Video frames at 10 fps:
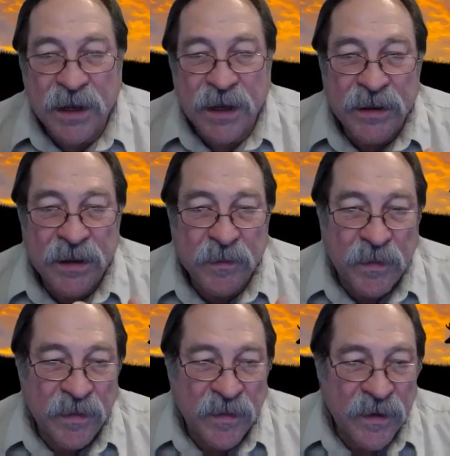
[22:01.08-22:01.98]
on
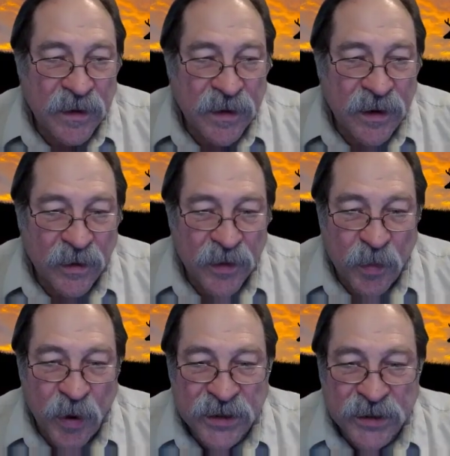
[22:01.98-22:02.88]
the
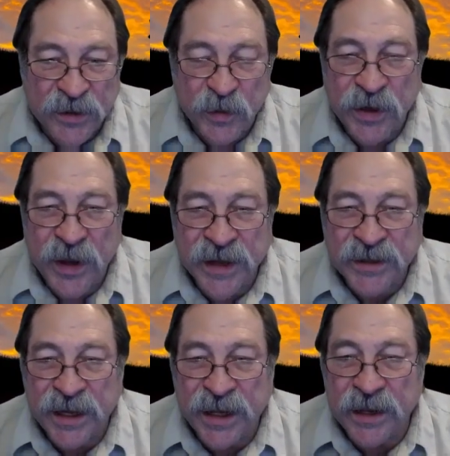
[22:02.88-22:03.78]
pressures when you
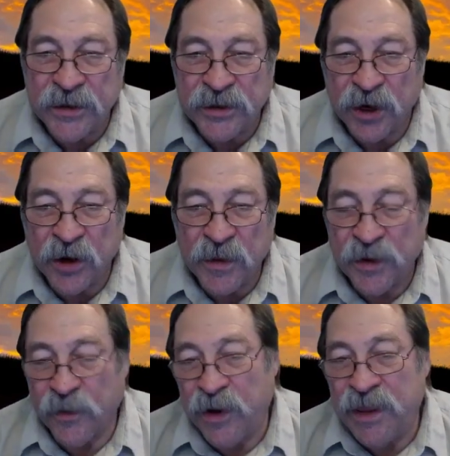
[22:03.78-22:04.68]
actually get into a tournament.
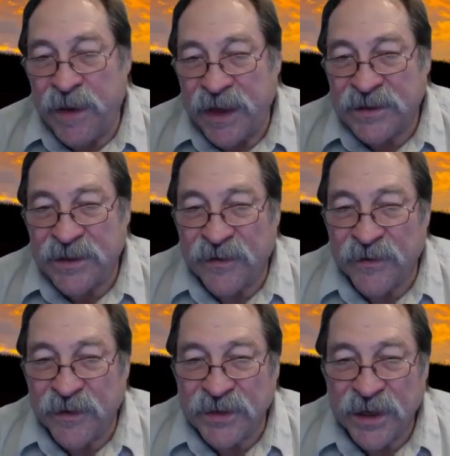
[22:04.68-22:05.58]
That really makes a
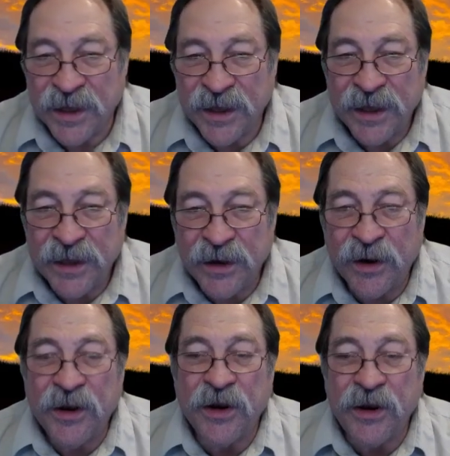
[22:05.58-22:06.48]
difference.
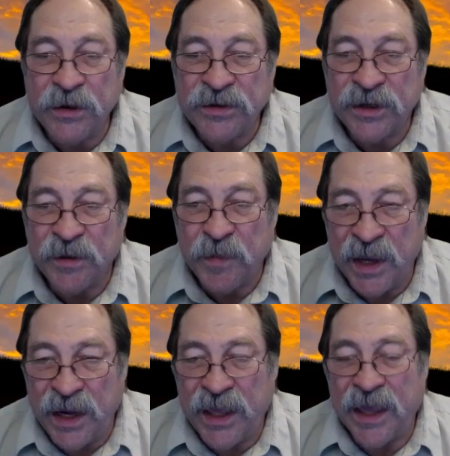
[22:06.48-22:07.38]
You're used to
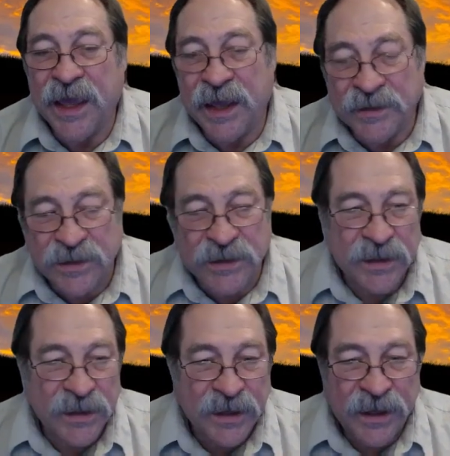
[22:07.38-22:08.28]
competing against
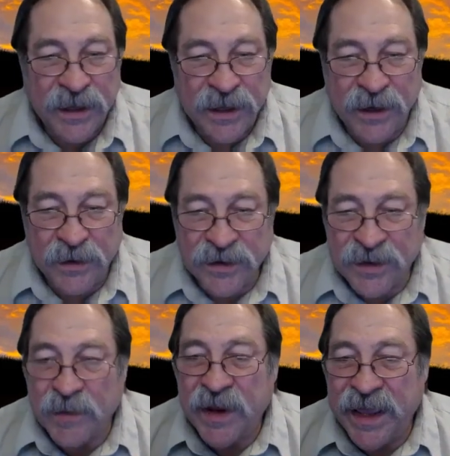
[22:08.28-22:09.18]

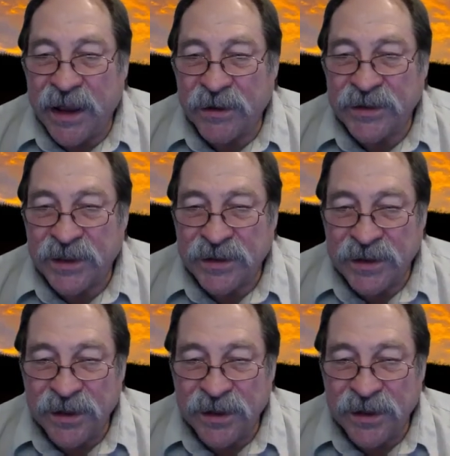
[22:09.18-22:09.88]
somebody else that